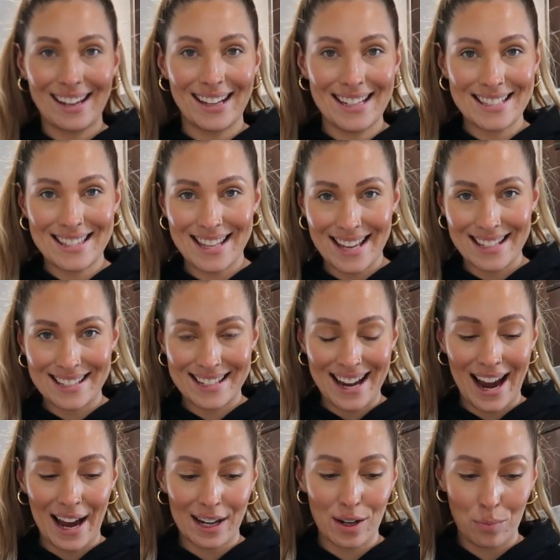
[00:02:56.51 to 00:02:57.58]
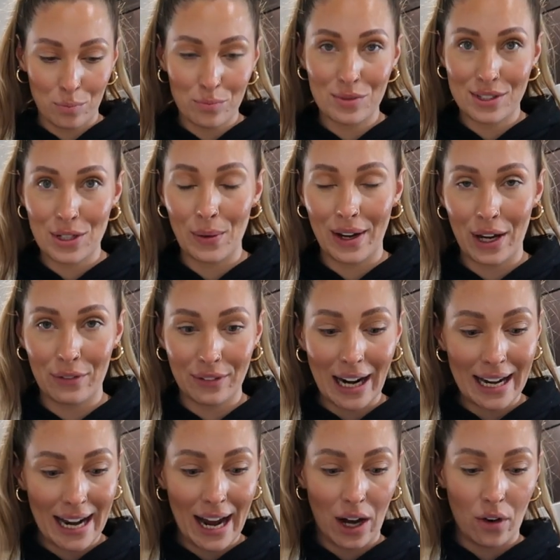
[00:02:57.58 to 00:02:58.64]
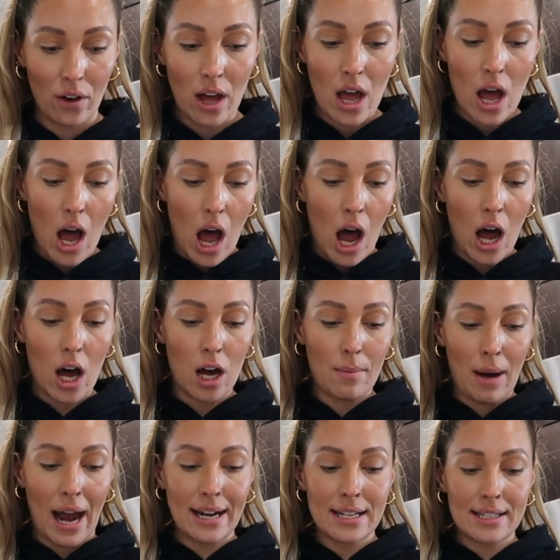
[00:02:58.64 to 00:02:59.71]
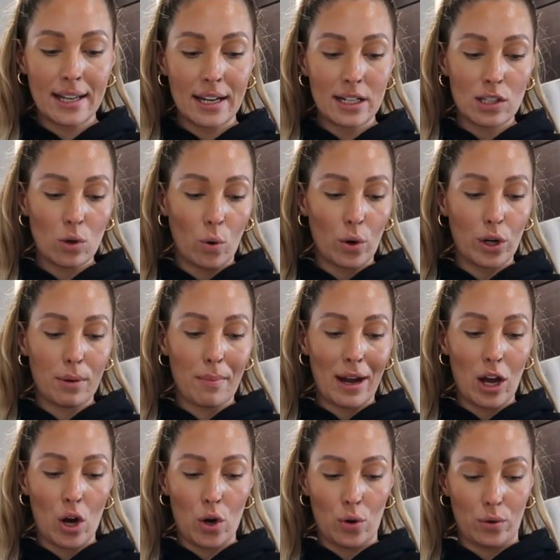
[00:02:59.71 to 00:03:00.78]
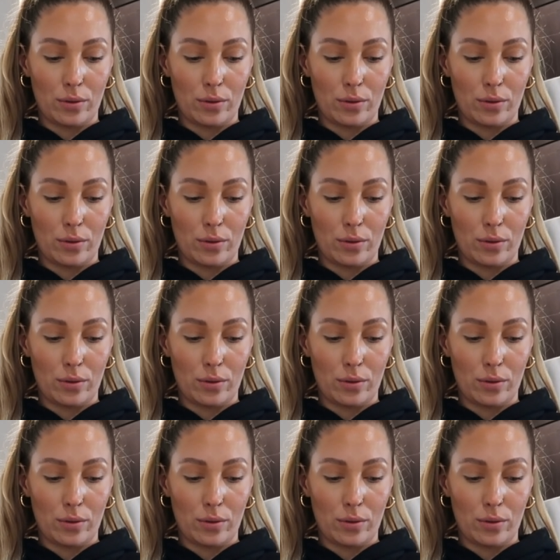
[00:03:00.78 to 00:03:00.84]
it says dad. I'm doing it right now. Um, I decided to order my own.